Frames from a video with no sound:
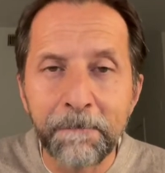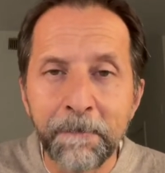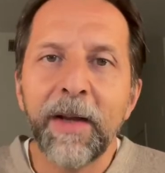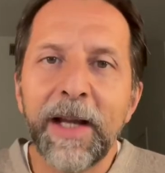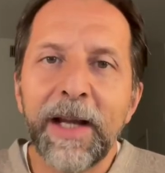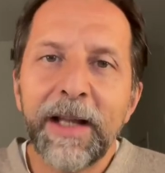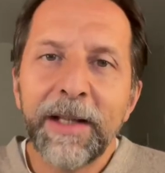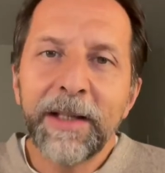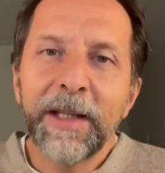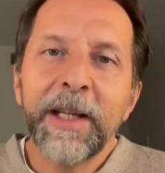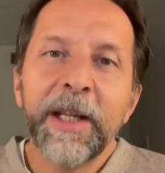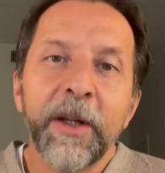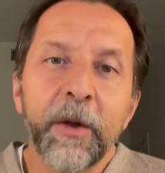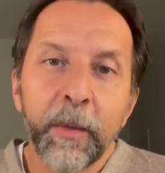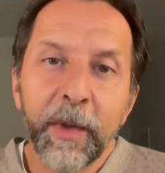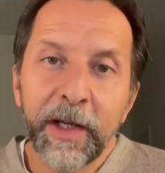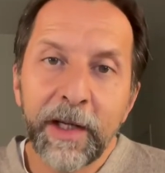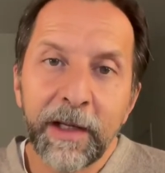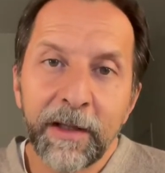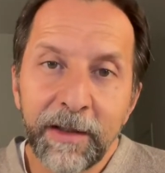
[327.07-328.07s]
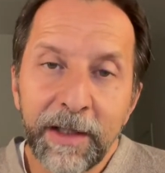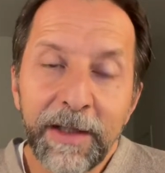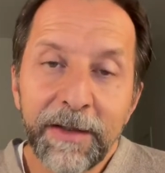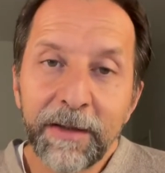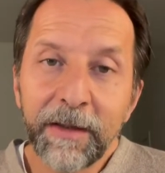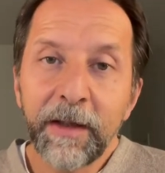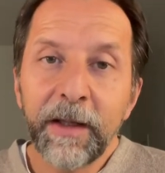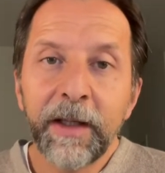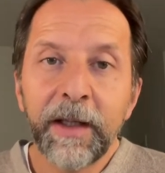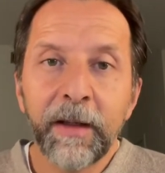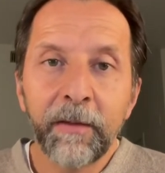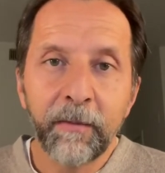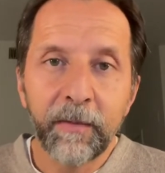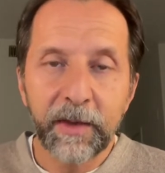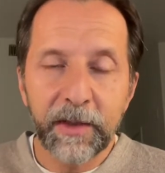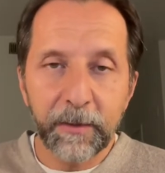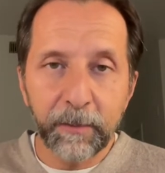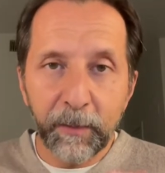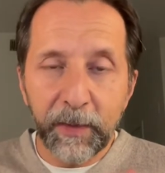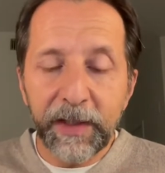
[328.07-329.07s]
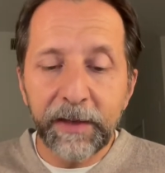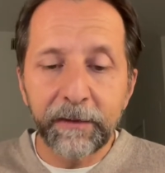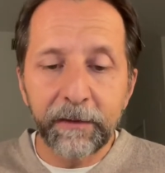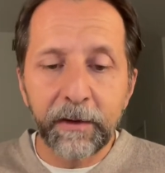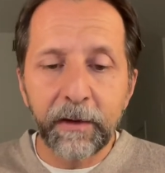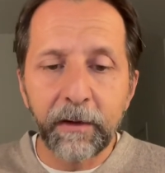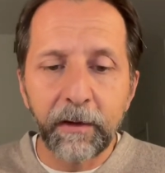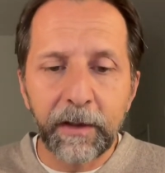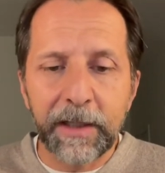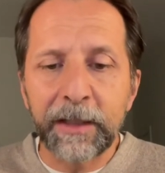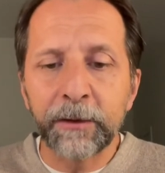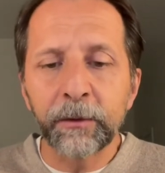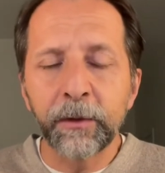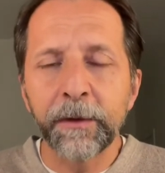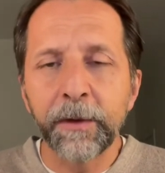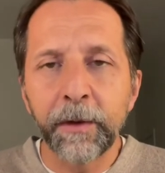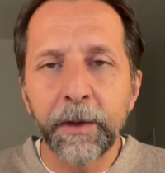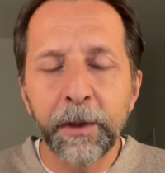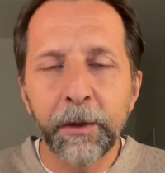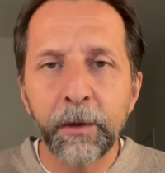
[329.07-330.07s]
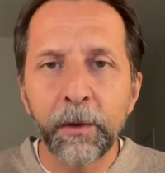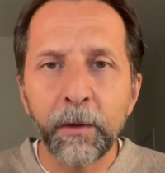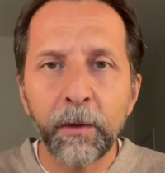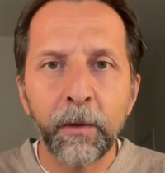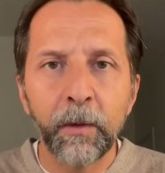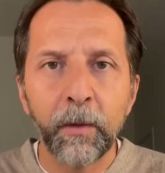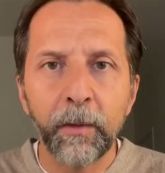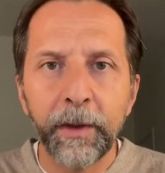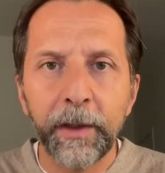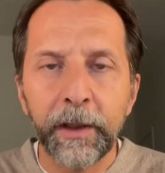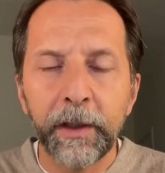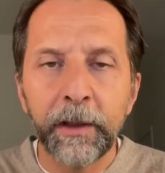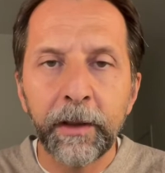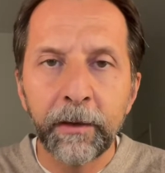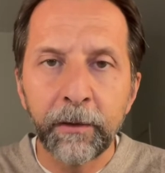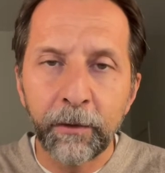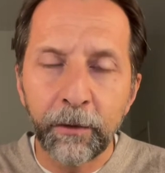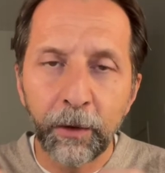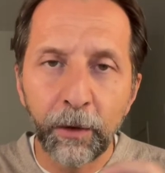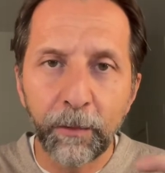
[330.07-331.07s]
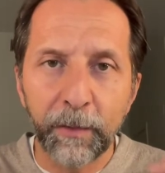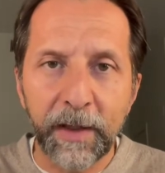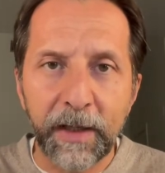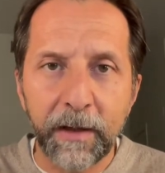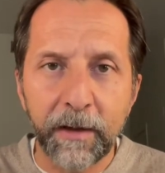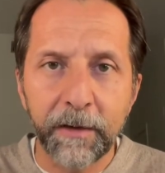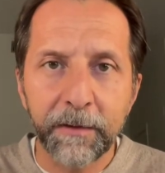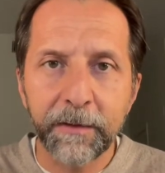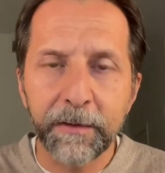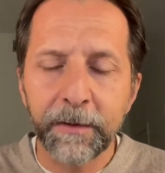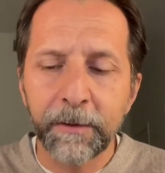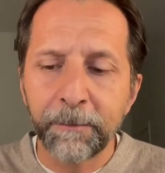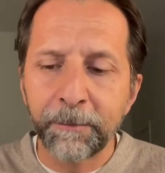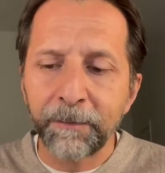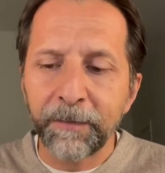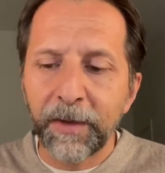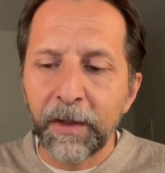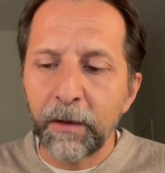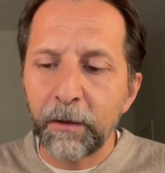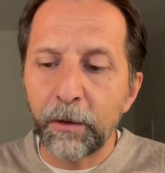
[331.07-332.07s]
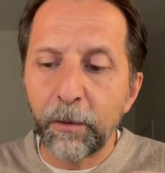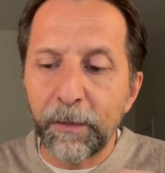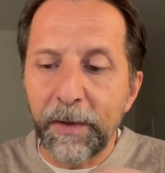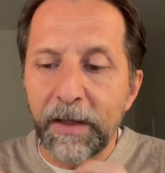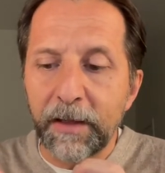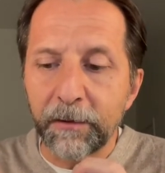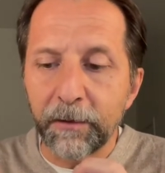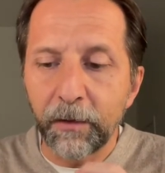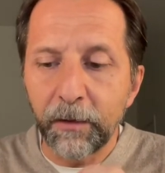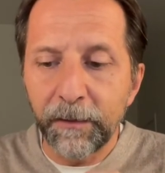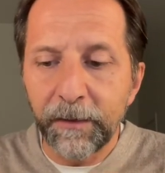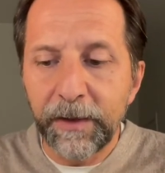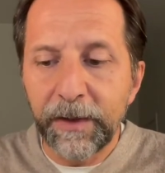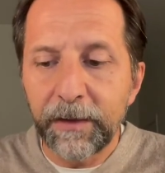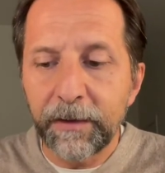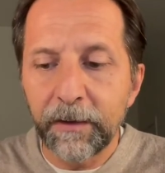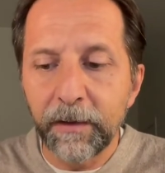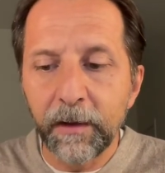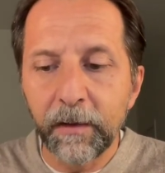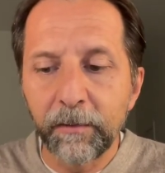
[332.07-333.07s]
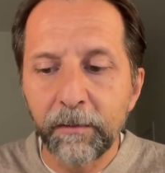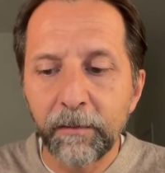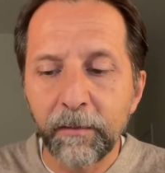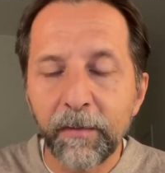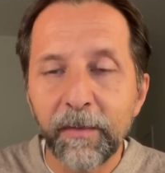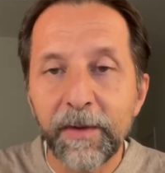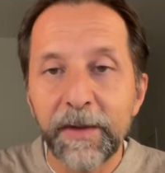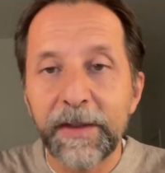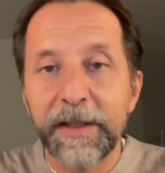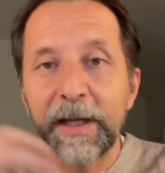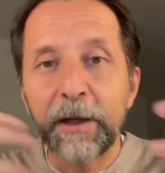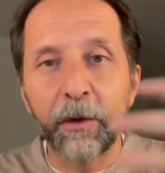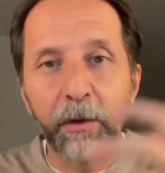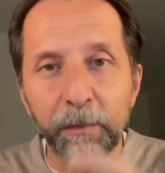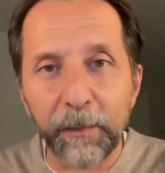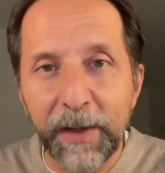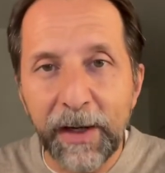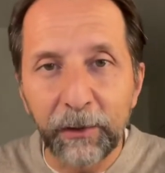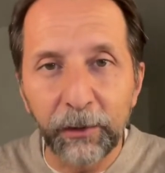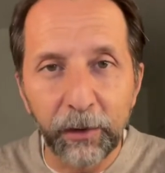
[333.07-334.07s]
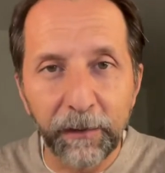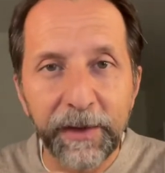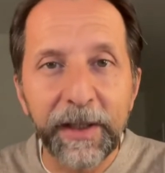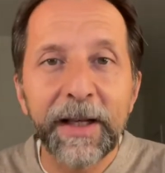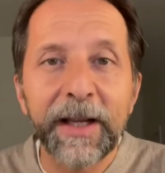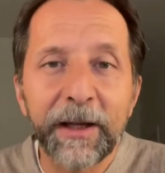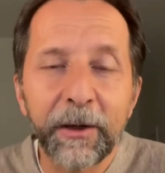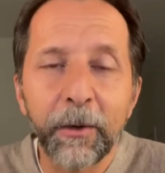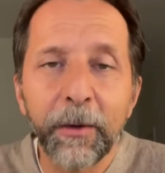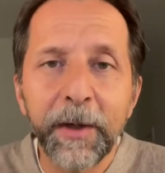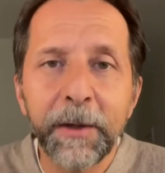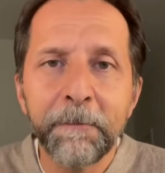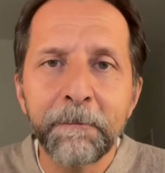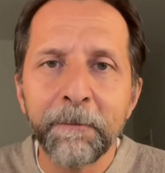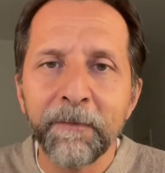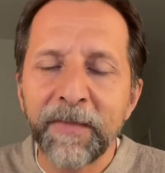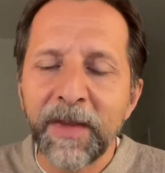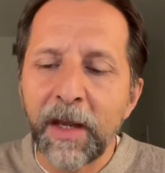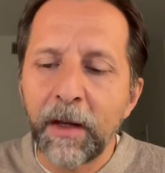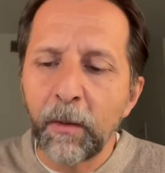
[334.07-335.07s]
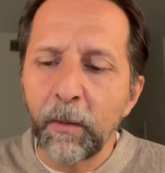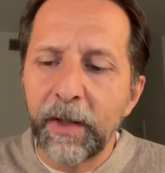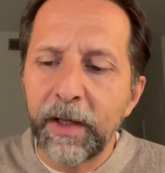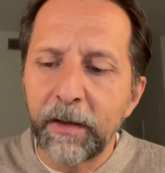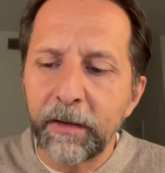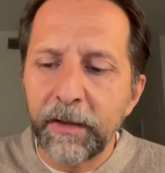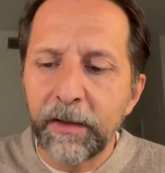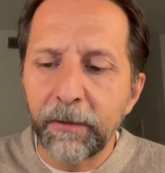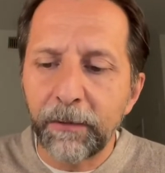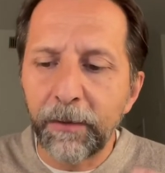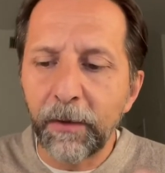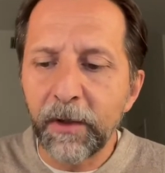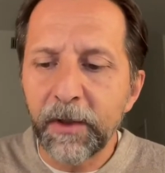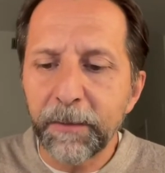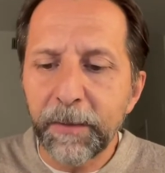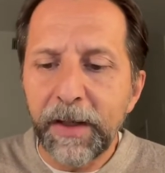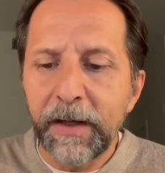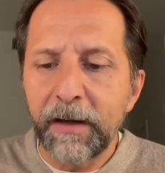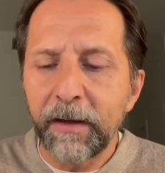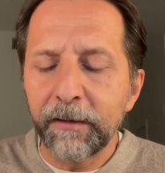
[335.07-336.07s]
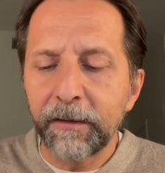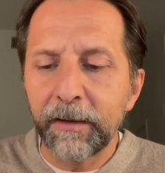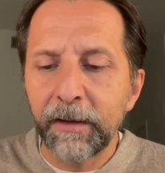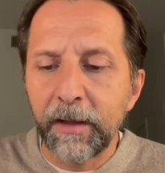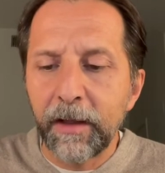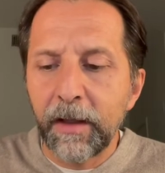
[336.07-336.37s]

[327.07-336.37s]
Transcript: And here we can easily split Canto 32 in two parts, two parts of this uh, second part of the allegory, where in the first part,